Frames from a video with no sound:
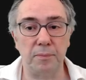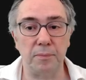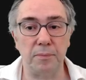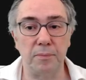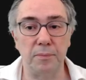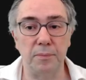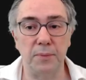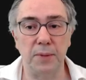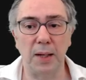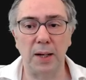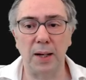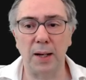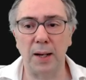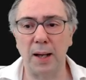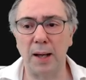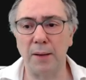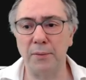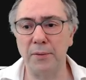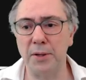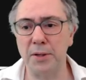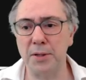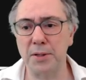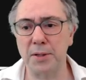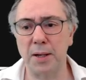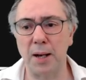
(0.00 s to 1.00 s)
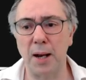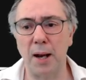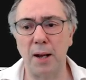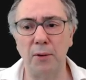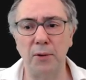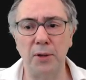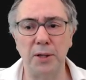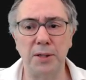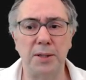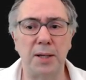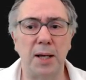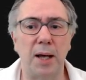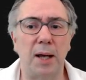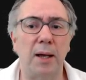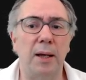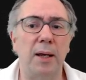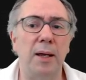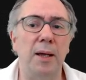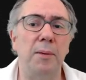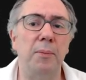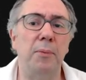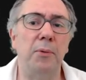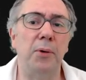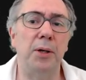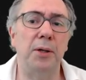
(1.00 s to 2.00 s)
The Caf.js Cloud is a
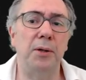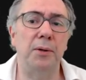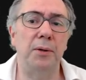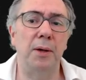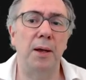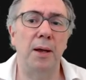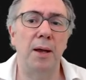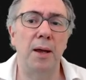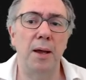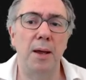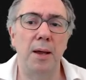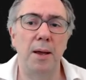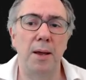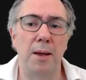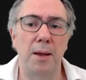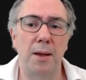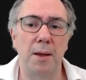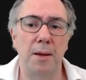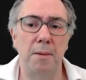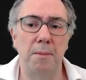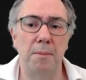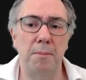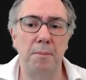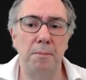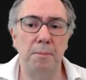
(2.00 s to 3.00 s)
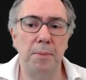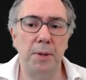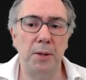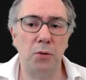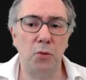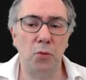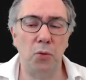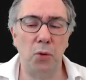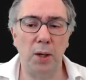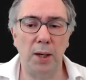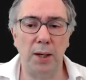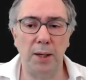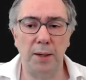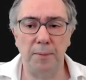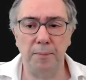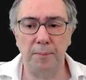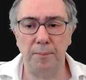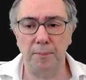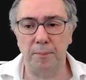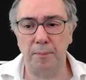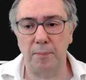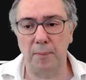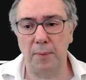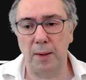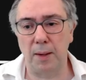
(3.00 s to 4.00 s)
hybrid between
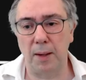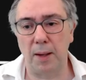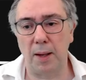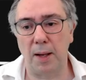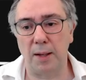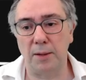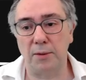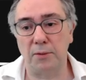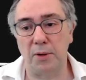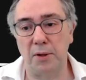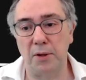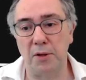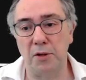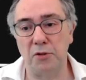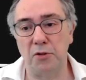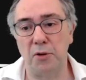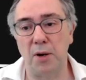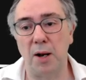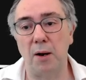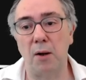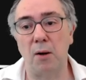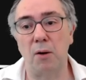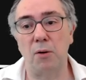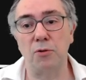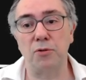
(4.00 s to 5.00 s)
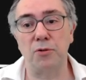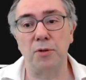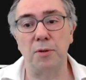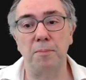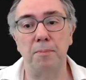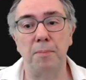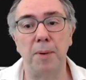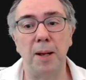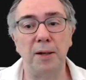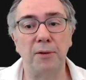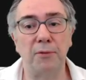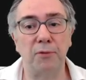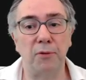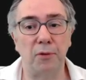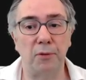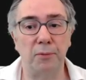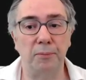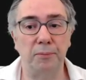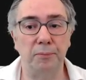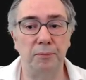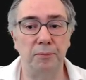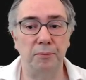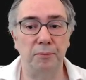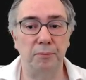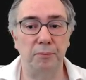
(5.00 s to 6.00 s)
a traditional hosting
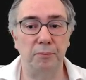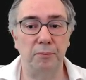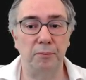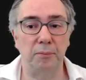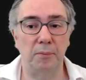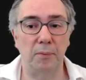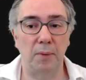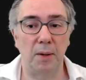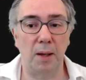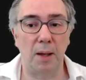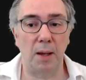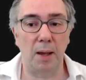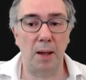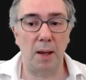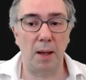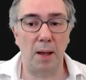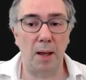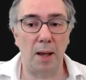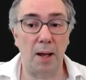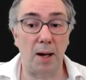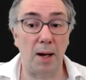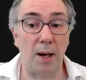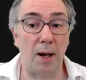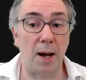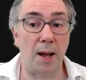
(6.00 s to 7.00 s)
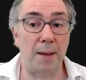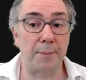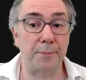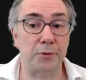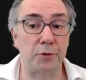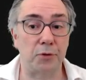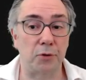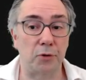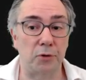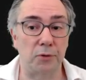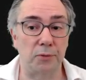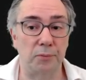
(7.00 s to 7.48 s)
platform and an app store.